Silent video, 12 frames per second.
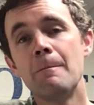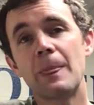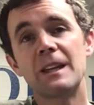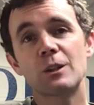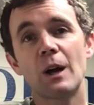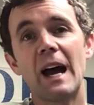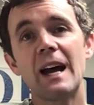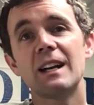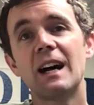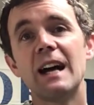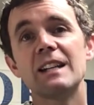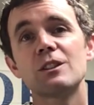So I had a
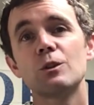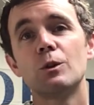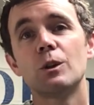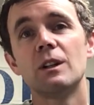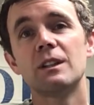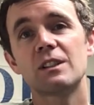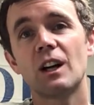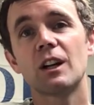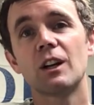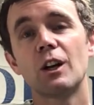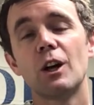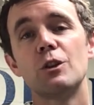high school
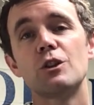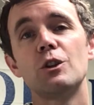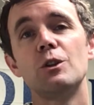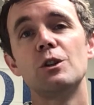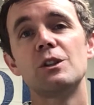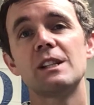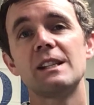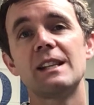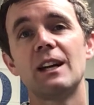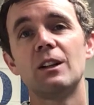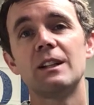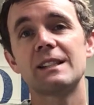soccer coach who used to
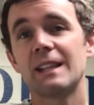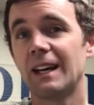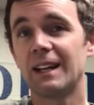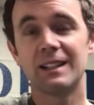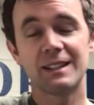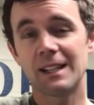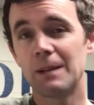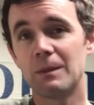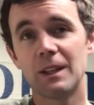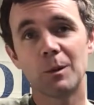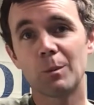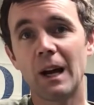tell us that same
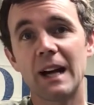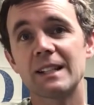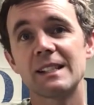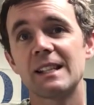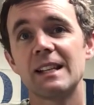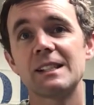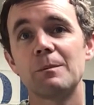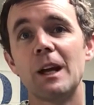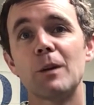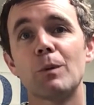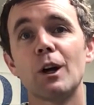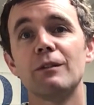thing, practice doesn't
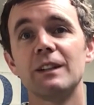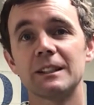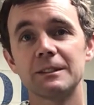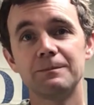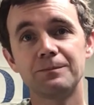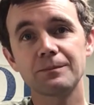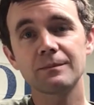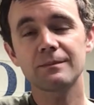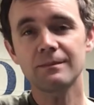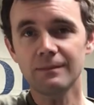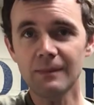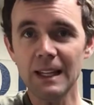make perfect.
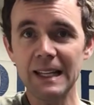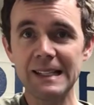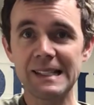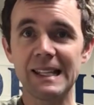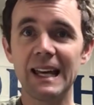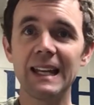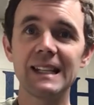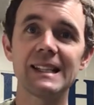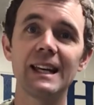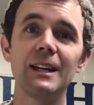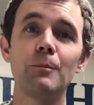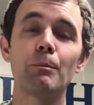Instead, he
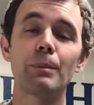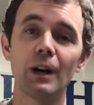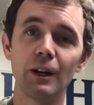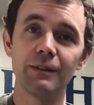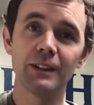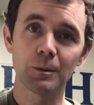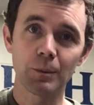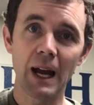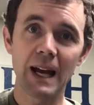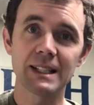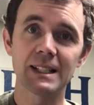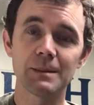said, perfect
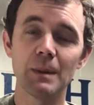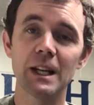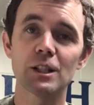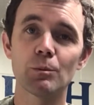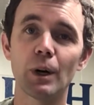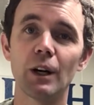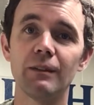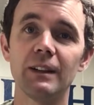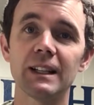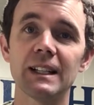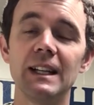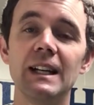practice makes perfect.